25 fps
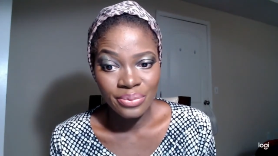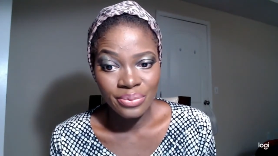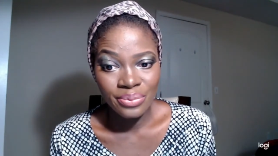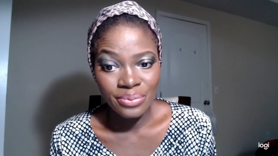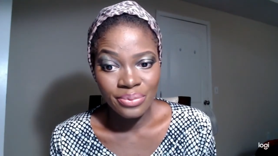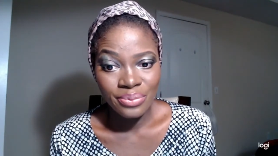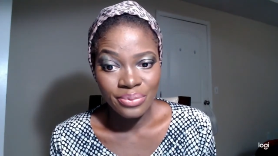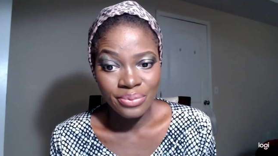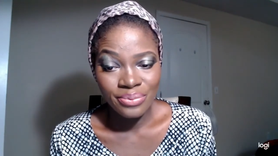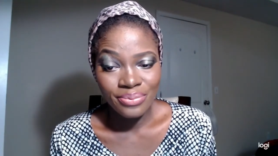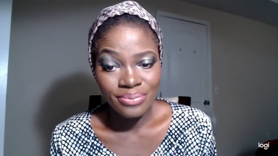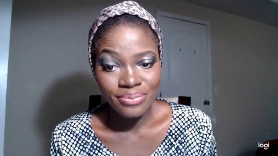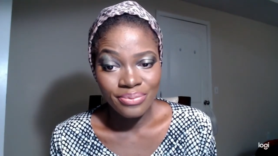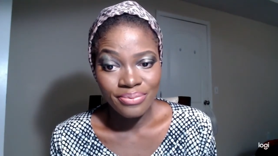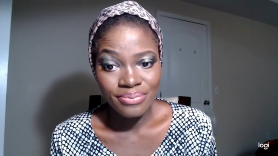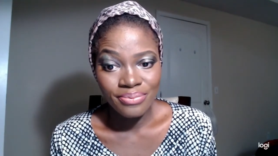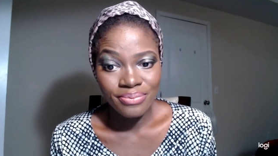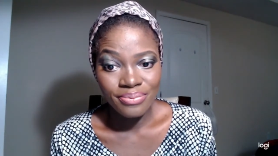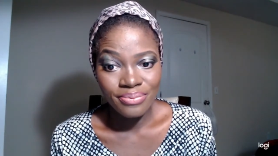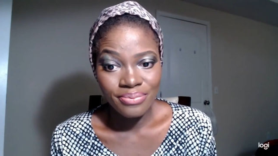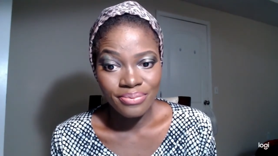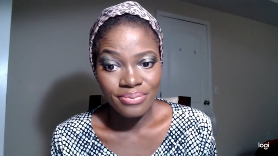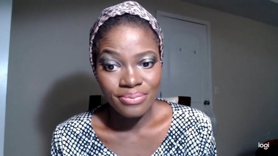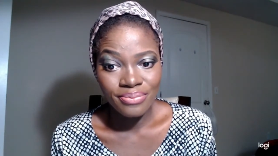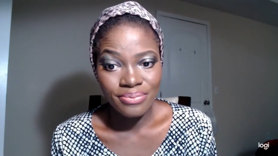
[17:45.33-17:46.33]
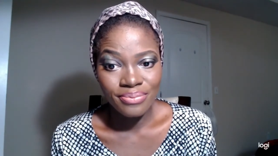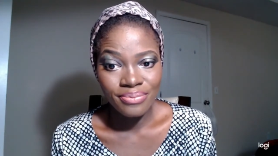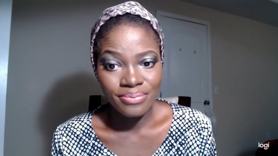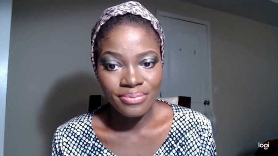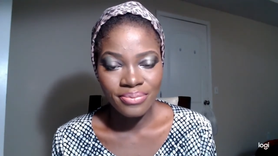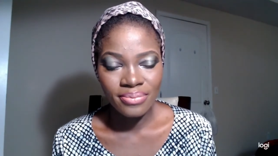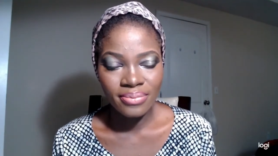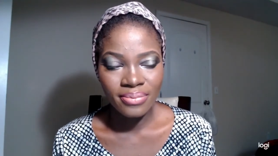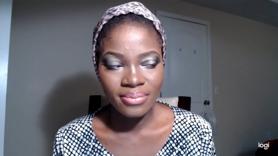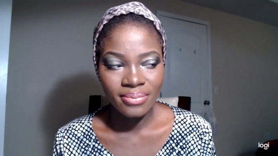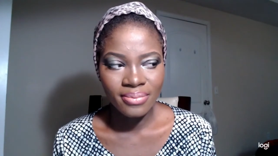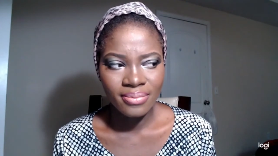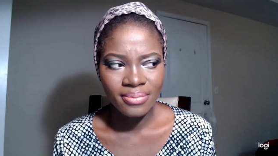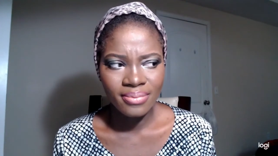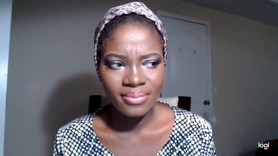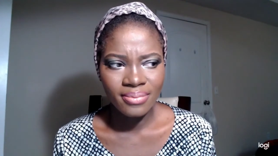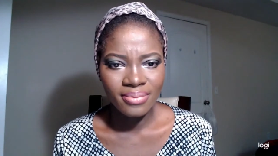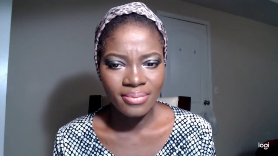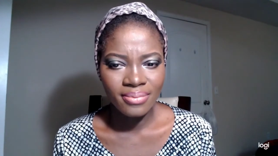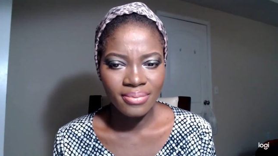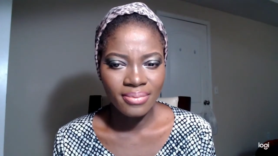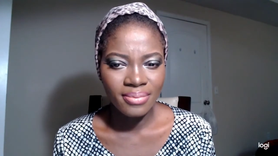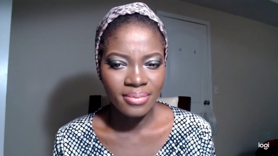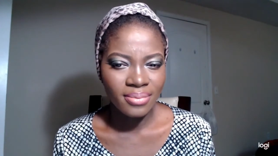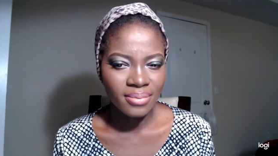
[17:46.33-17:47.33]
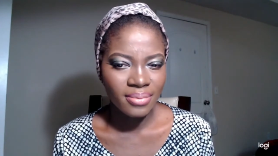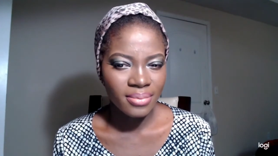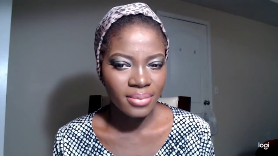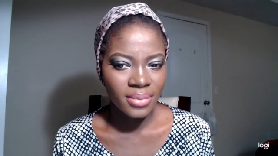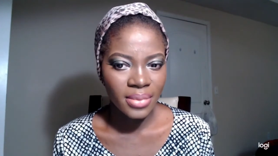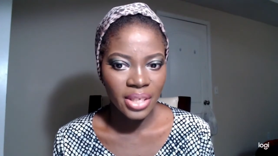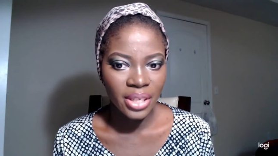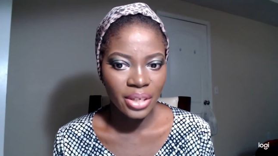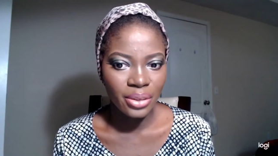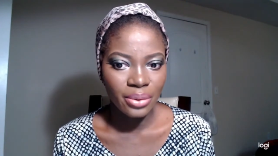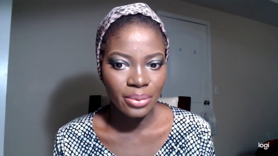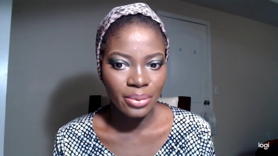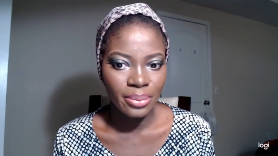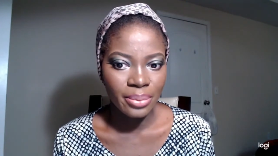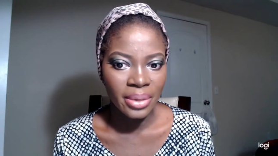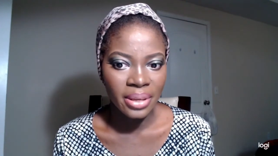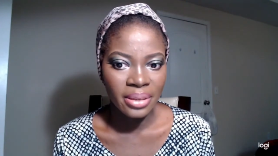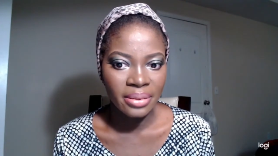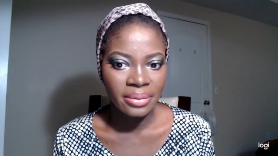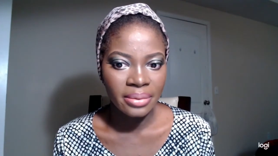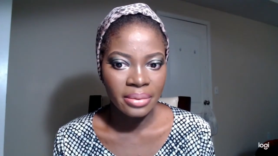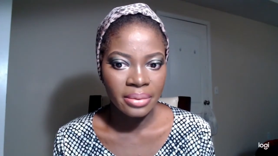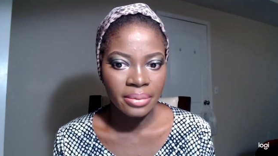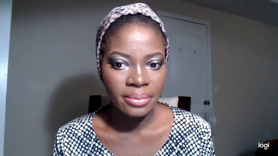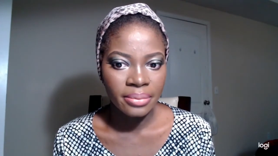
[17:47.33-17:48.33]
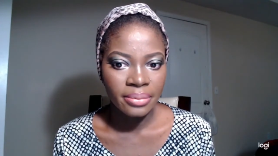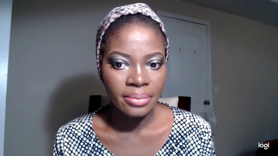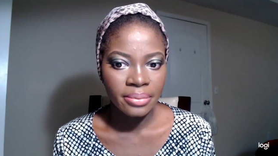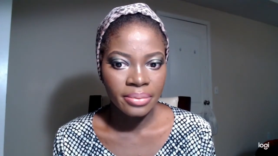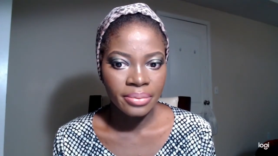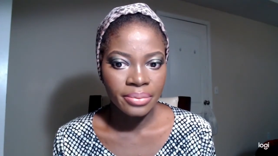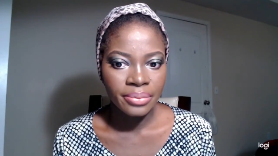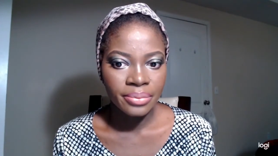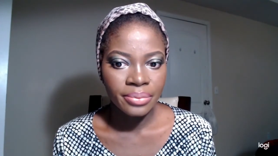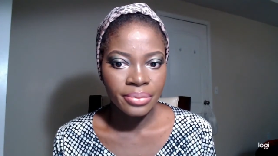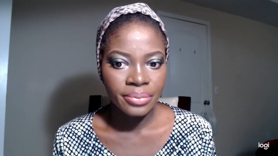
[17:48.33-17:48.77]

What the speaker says: (silence)